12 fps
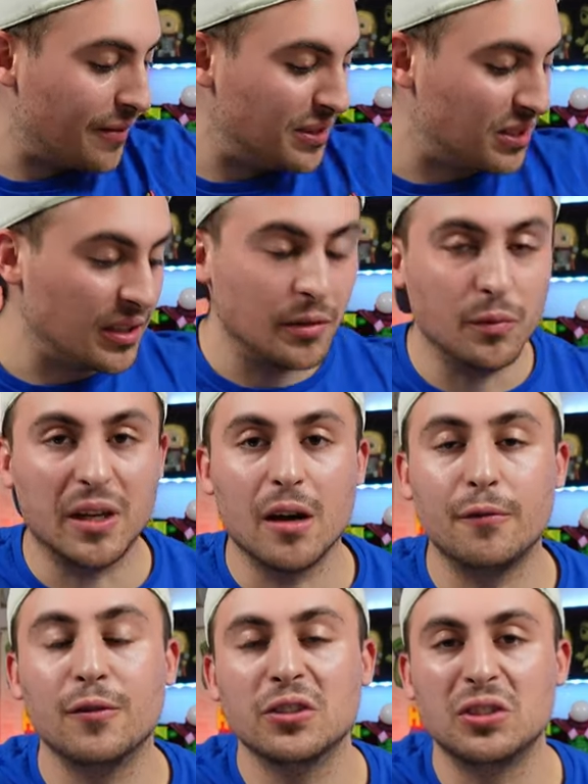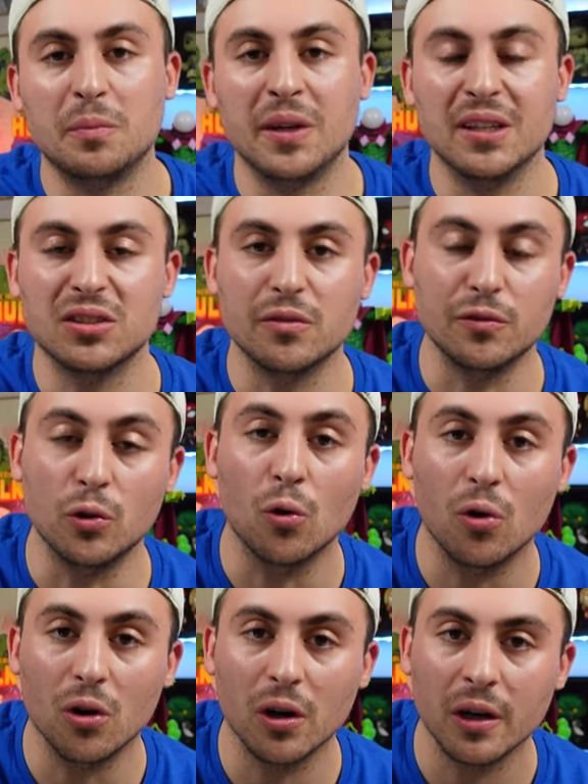Obviously, we got first appearance
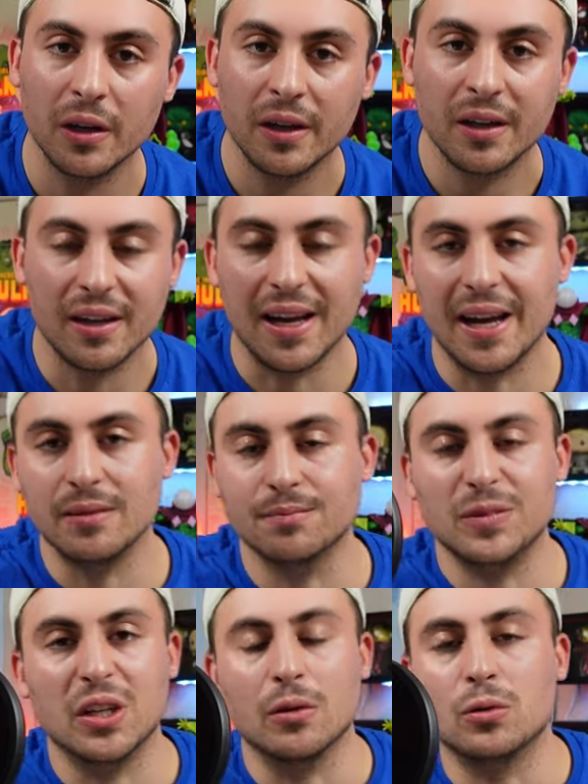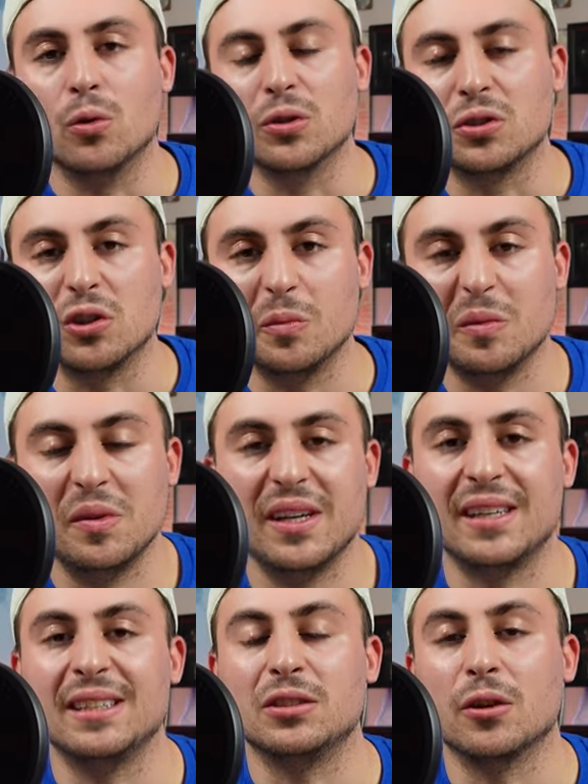of Gore, and you know, Gore's going to be
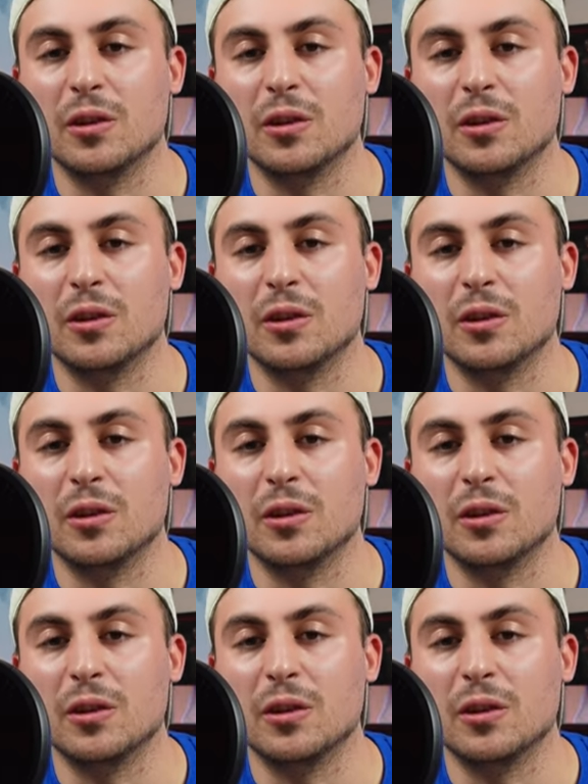big.